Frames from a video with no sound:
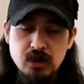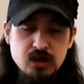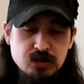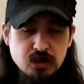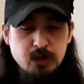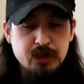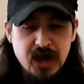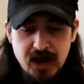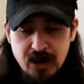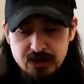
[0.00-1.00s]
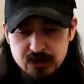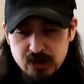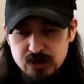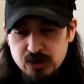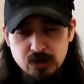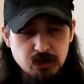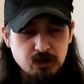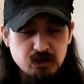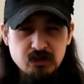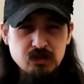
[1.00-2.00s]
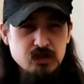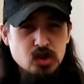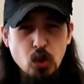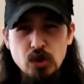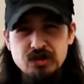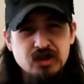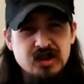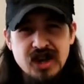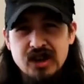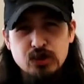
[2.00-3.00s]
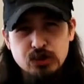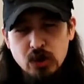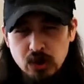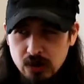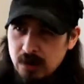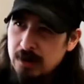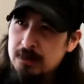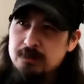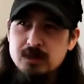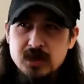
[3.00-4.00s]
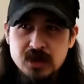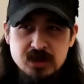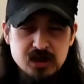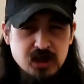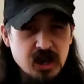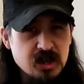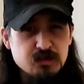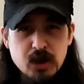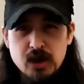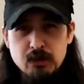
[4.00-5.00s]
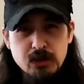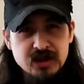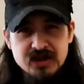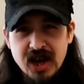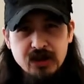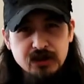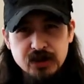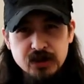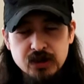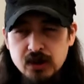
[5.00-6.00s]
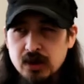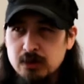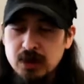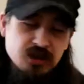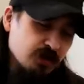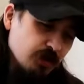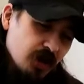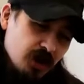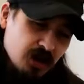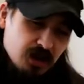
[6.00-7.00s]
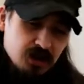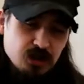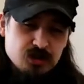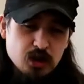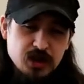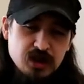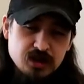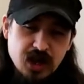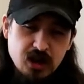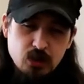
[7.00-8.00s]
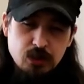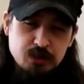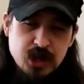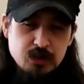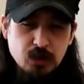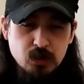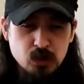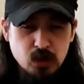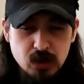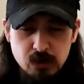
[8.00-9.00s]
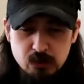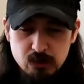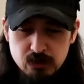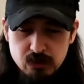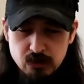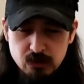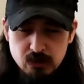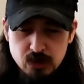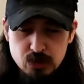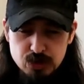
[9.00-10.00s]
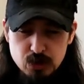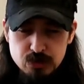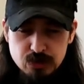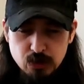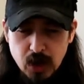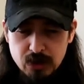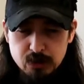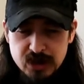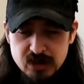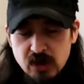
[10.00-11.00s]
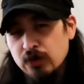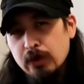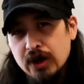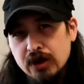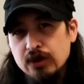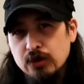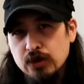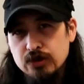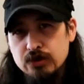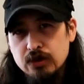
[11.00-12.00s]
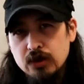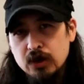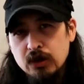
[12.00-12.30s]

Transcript: into the past, into the towards the Neanderthal caveman mentality, because there's so many intolerant people who are who choose to rather be governed by ignorance